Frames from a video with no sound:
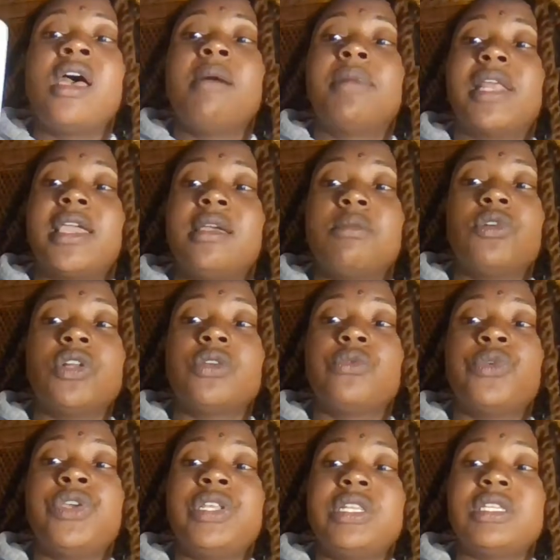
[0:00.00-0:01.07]
But I am going to
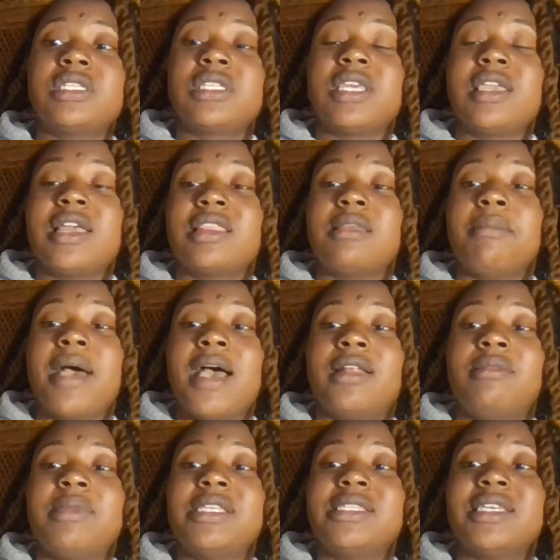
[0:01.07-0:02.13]
read this thing at the
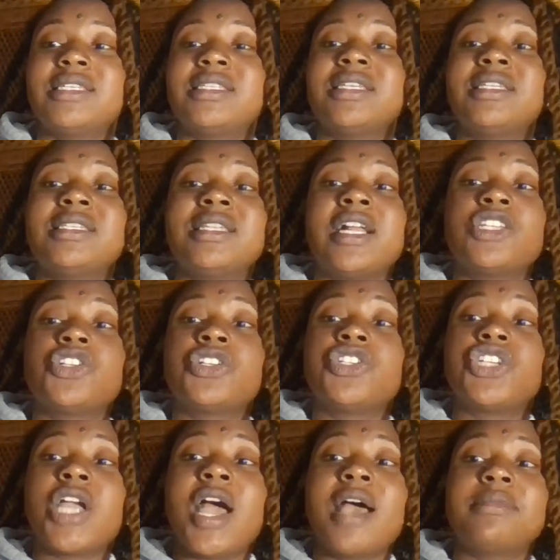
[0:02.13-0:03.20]
bottom. It says, it is not your
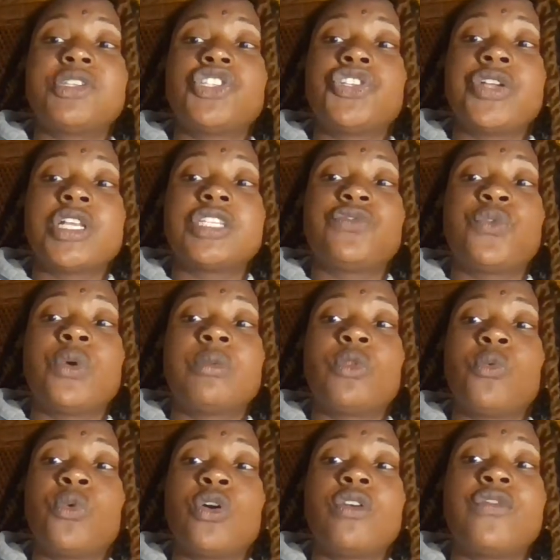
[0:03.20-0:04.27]
job to transform the
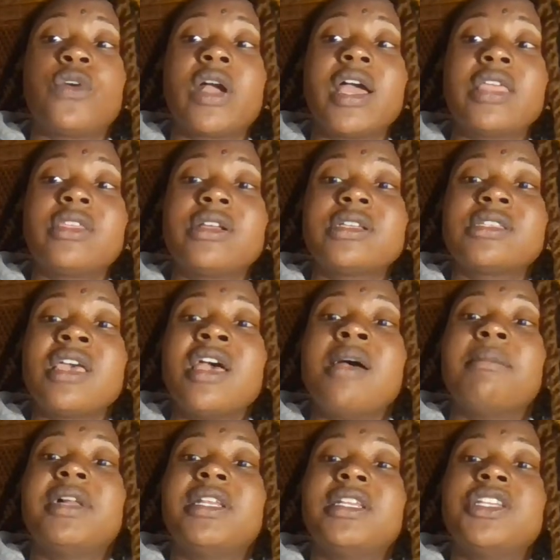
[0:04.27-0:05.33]
world for others,
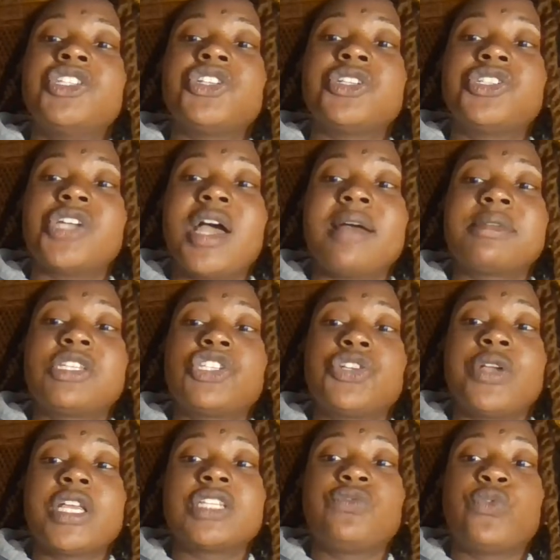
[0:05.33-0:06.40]
but it is your job to
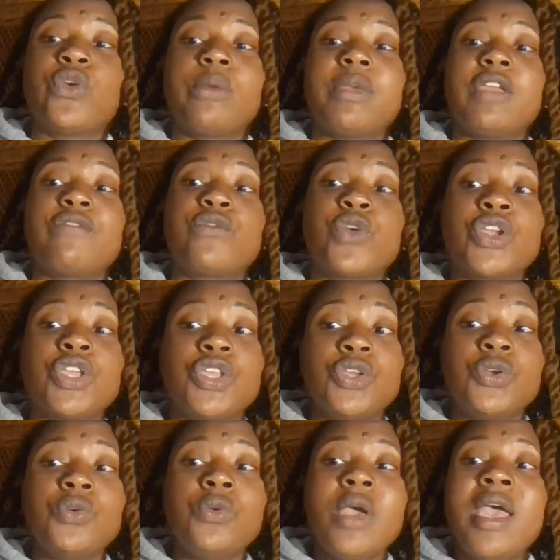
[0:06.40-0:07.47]
transform it for
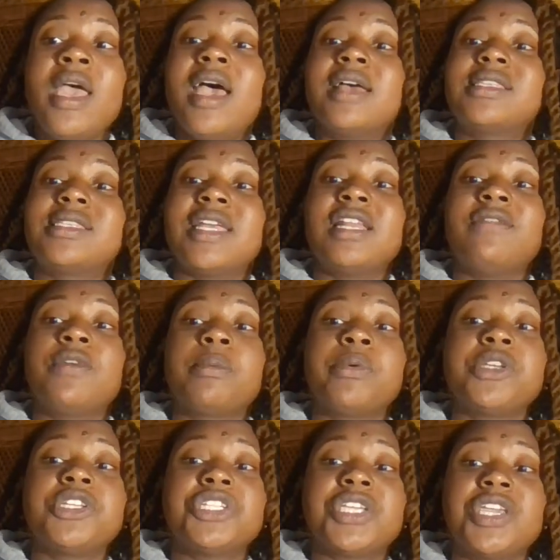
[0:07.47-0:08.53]
you. A state of
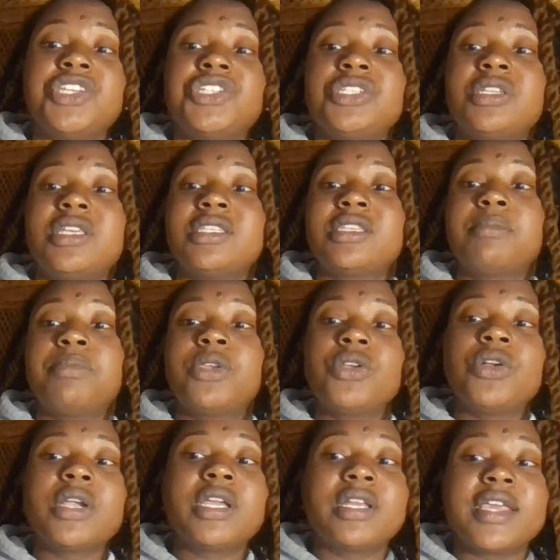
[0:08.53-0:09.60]
appreciation is a
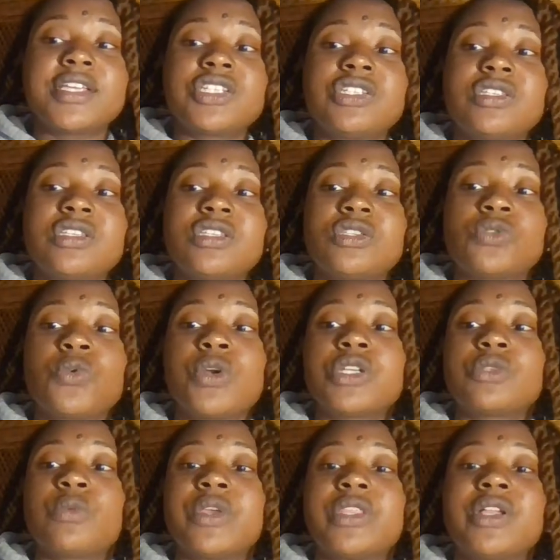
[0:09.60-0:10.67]
pure connection to source
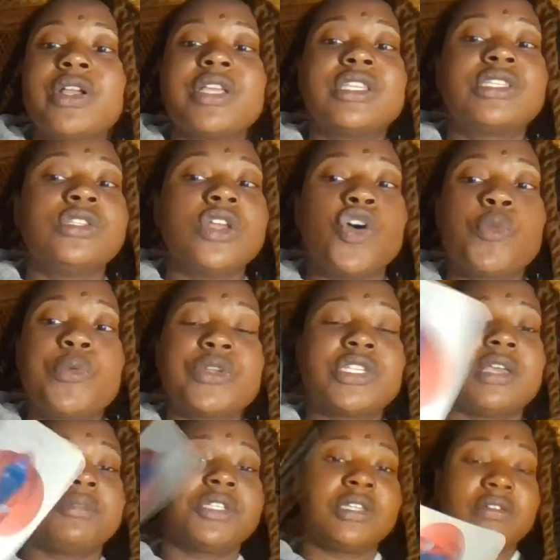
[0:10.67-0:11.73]
where there is no
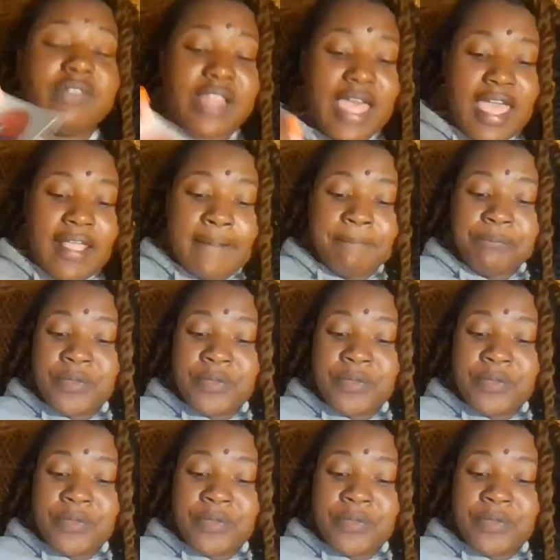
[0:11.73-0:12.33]
perception of lack.